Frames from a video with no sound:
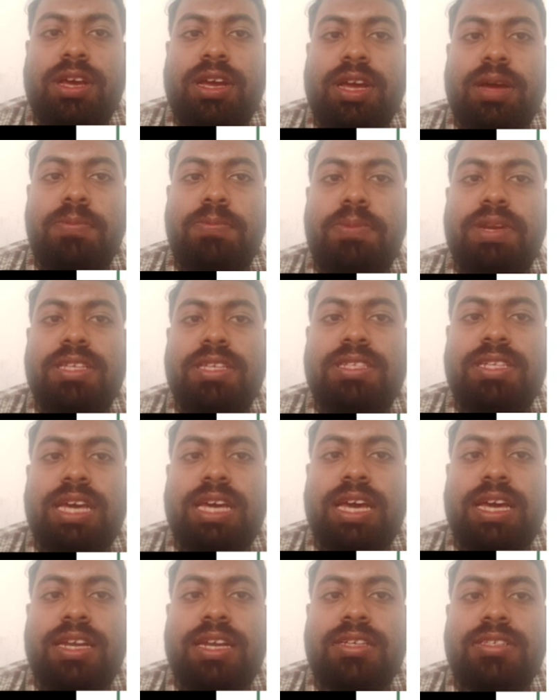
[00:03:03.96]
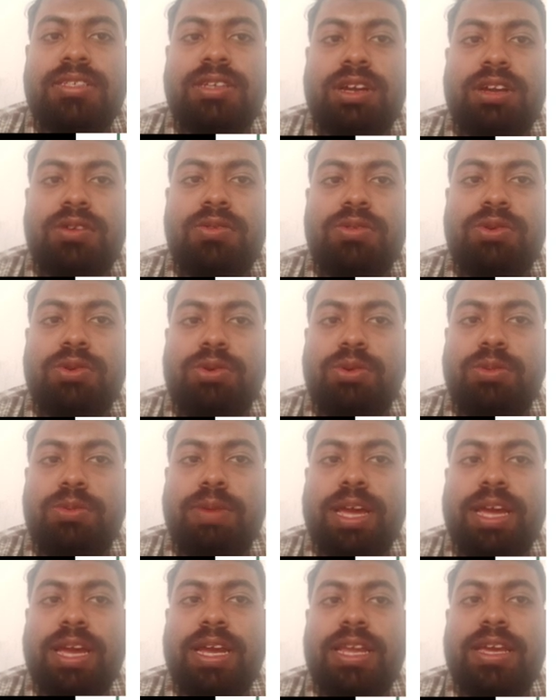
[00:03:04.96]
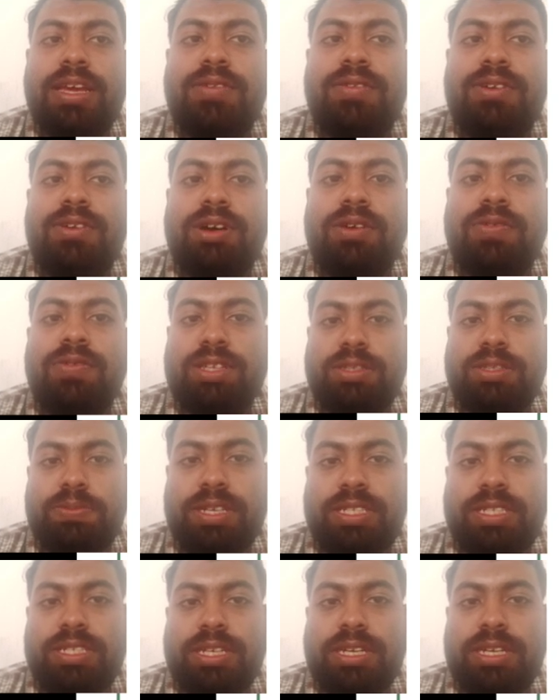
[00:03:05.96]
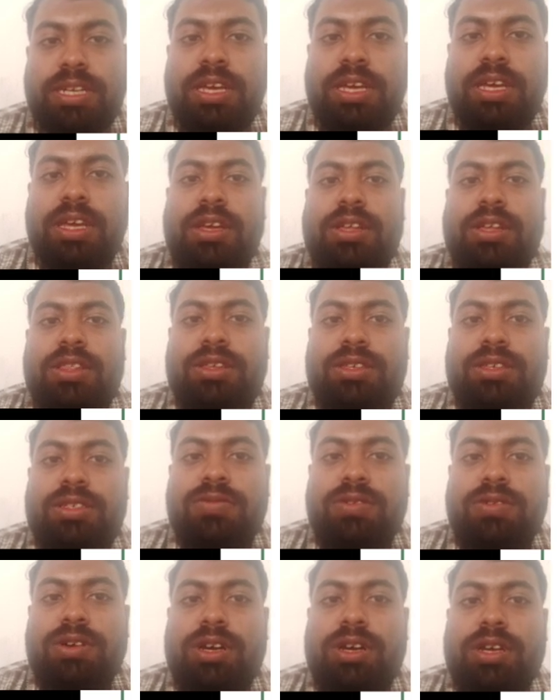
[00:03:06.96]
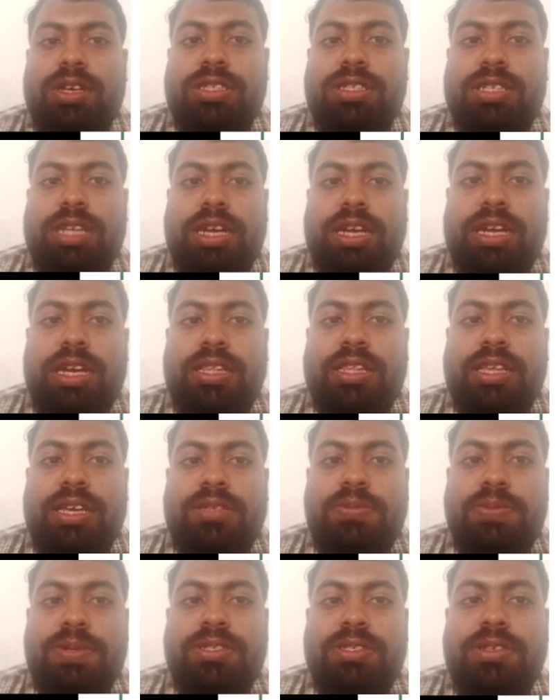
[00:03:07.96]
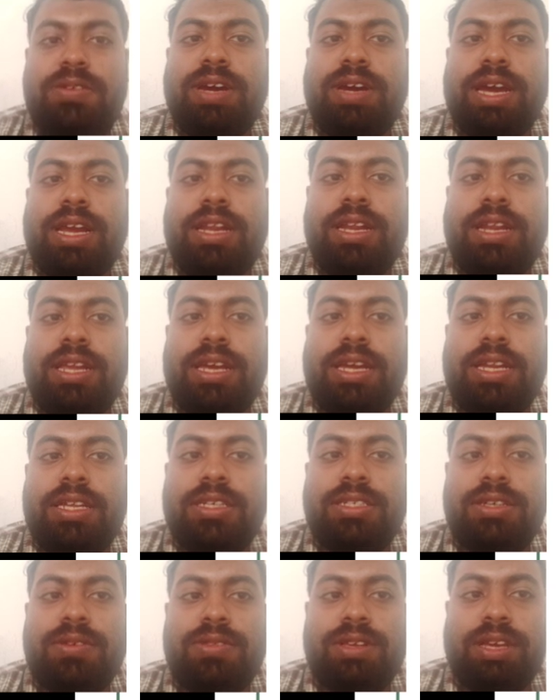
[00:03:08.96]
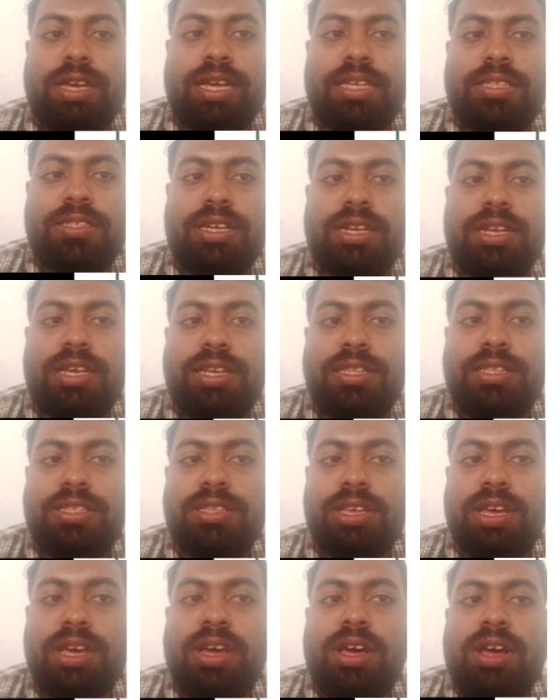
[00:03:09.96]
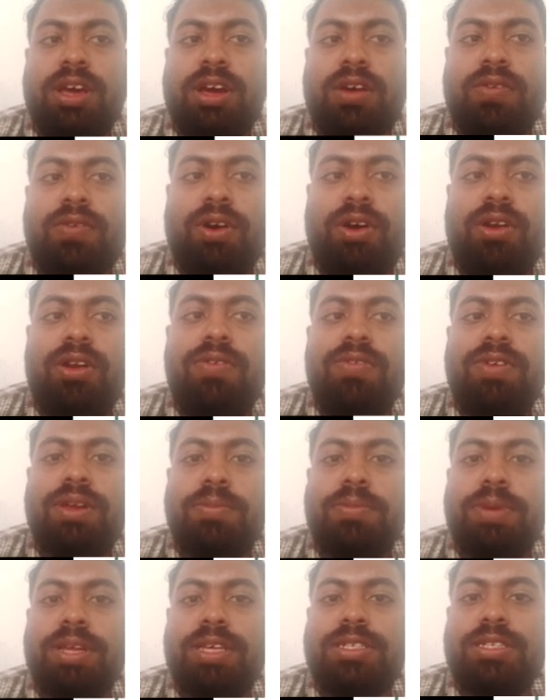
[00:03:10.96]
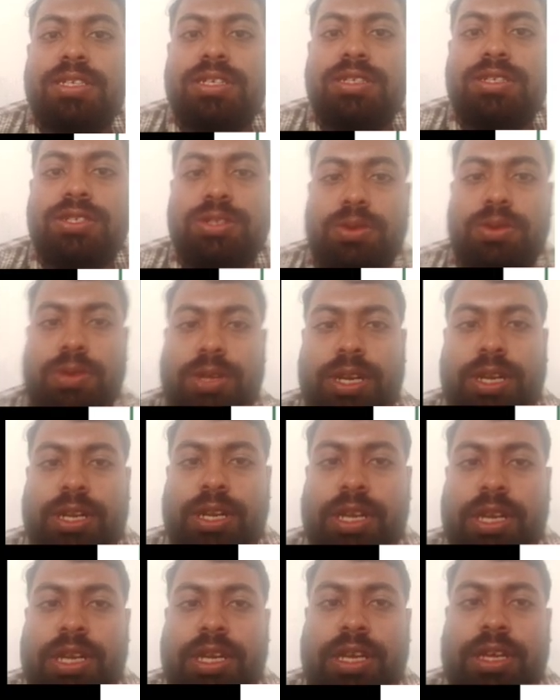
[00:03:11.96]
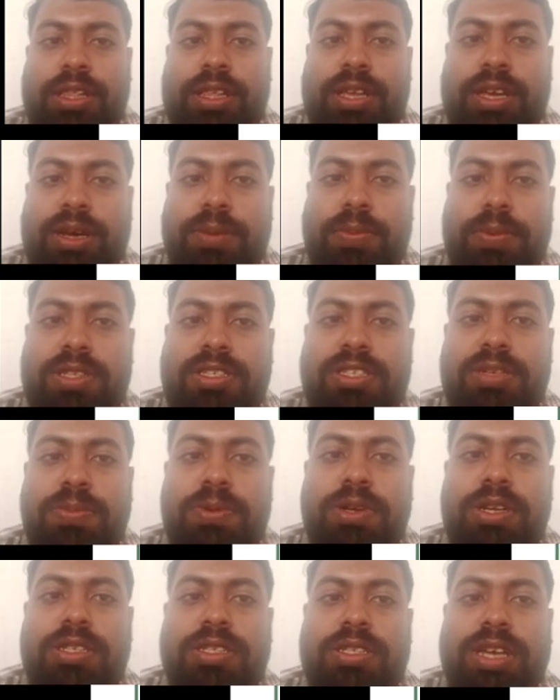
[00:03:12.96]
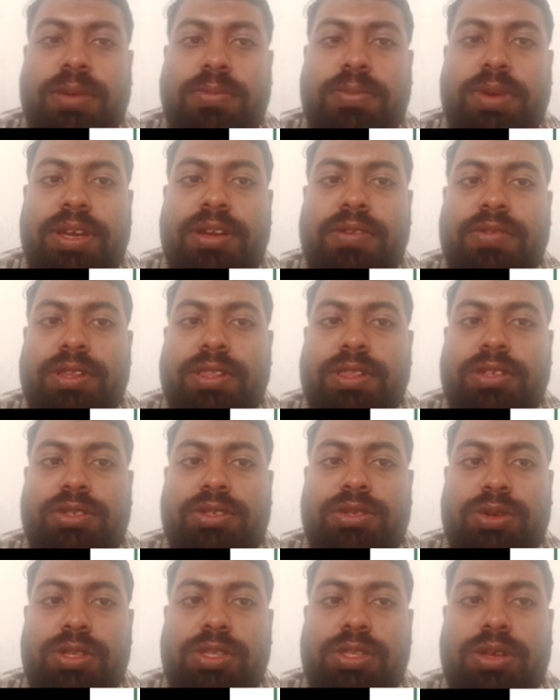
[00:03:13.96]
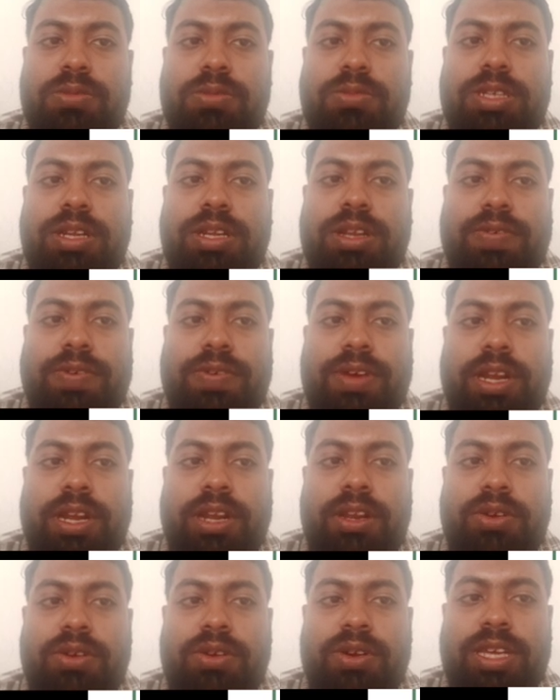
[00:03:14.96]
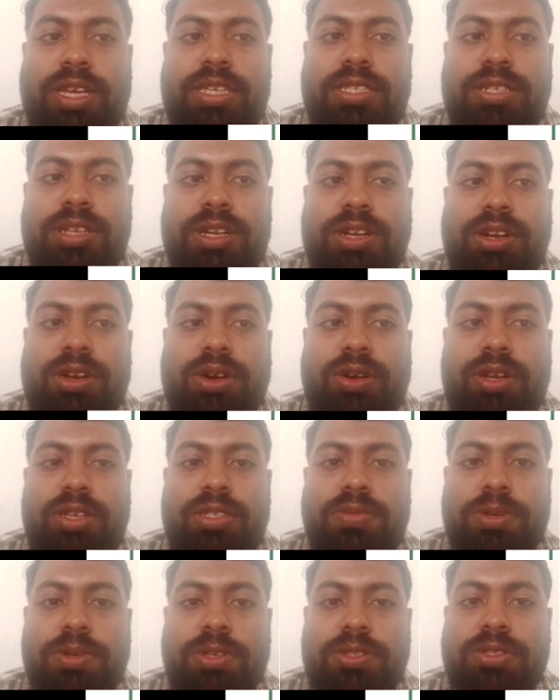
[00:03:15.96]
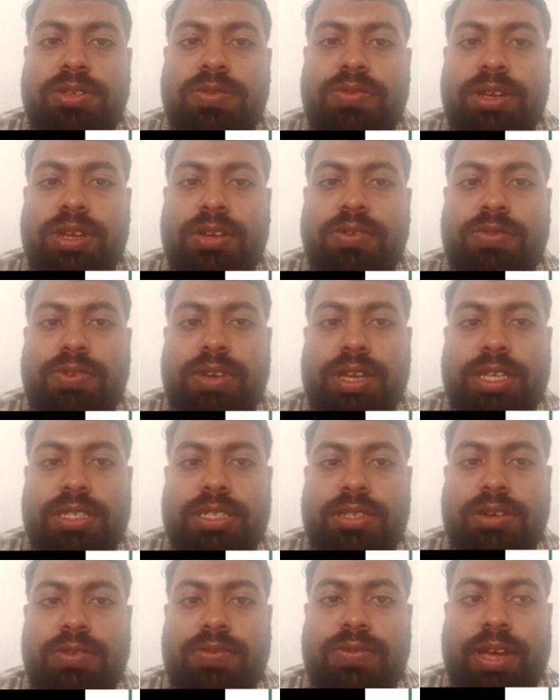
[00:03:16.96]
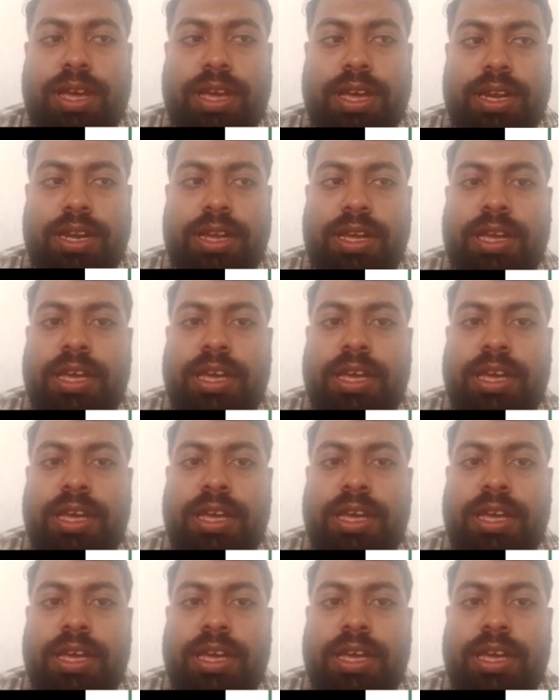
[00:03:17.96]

compressed air is allowed to do mechanical work of expansion. This work is done at the expense of kinetic energy of the gas and hence a fall of temperature is noted. The principle is combined with Joule-Thomson effect and utilized in Claude's process of liquefaction of air.